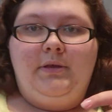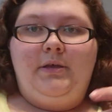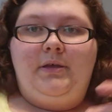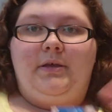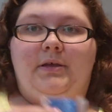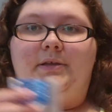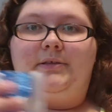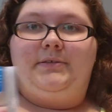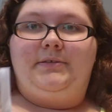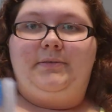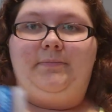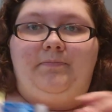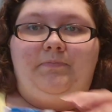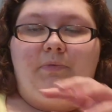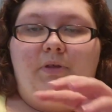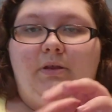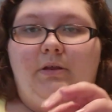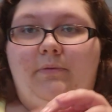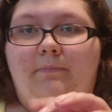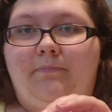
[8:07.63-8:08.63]
Because,
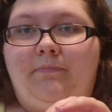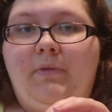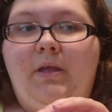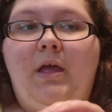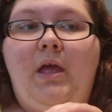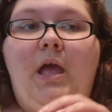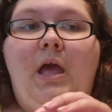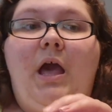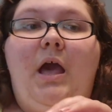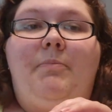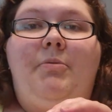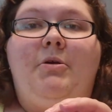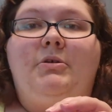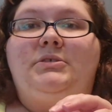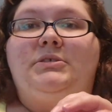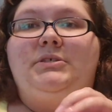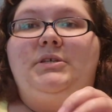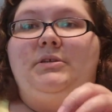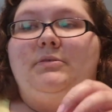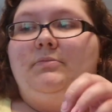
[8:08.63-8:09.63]
you know, I
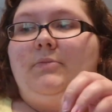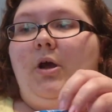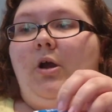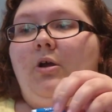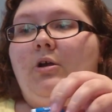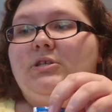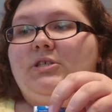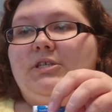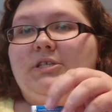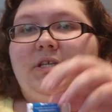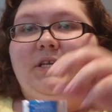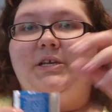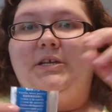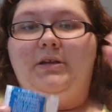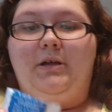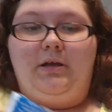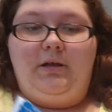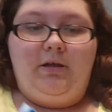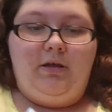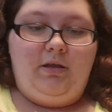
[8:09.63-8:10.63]
posted
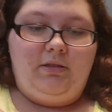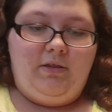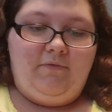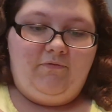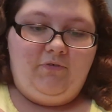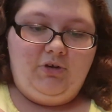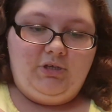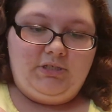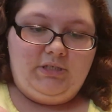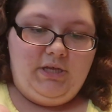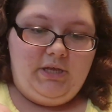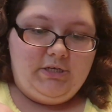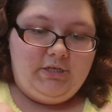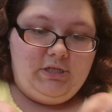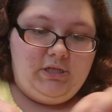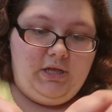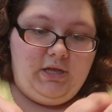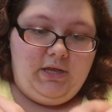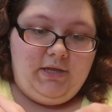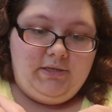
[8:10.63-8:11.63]
Argentina on the first day of
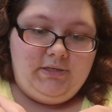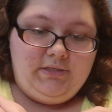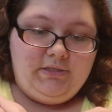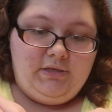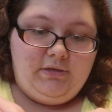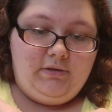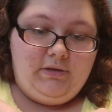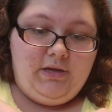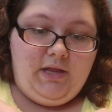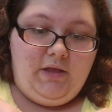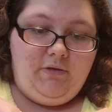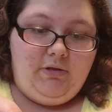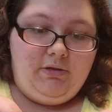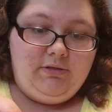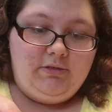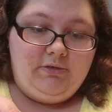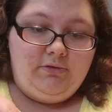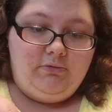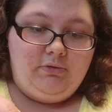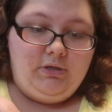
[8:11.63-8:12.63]
July, so now
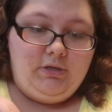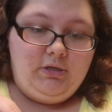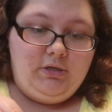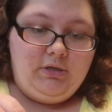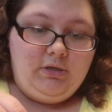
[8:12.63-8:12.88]
I'll do